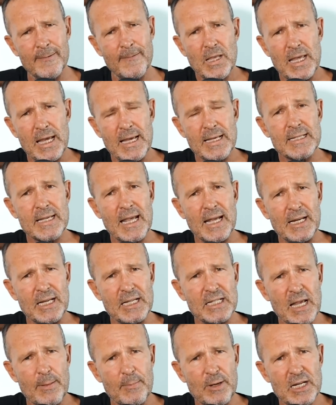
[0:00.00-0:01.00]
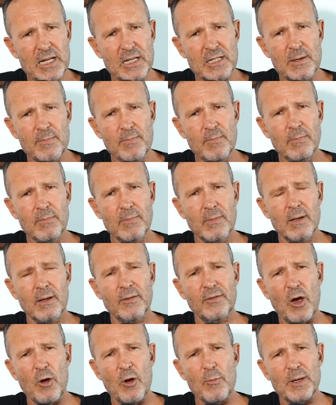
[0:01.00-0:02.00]
Yes, anti-Semitism,
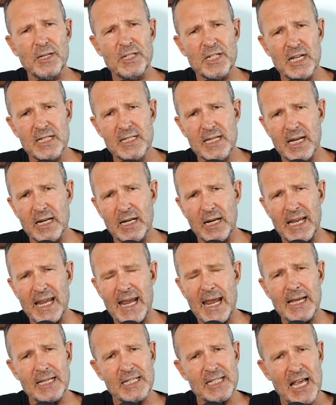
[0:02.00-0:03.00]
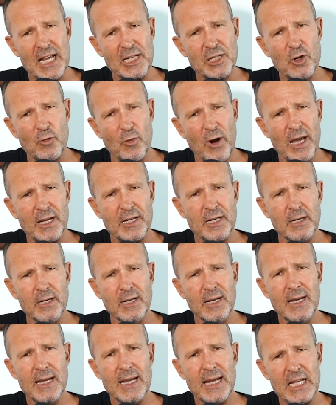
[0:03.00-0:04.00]
though majestically exaggerated,
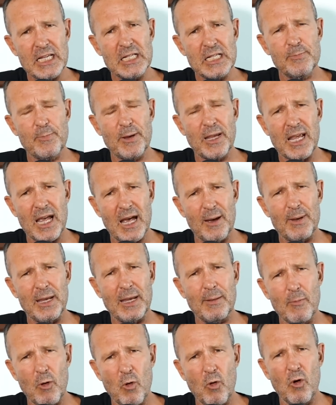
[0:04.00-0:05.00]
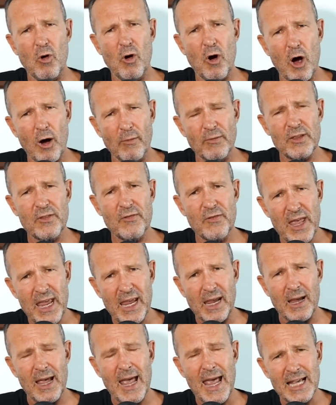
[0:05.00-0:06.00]
is becoming more of a
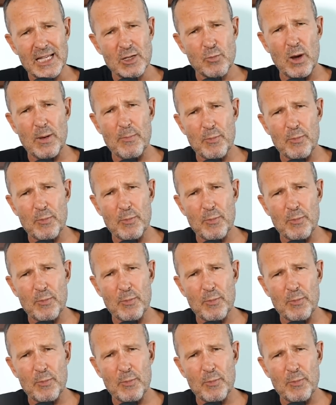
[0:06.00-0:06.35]
thing, as we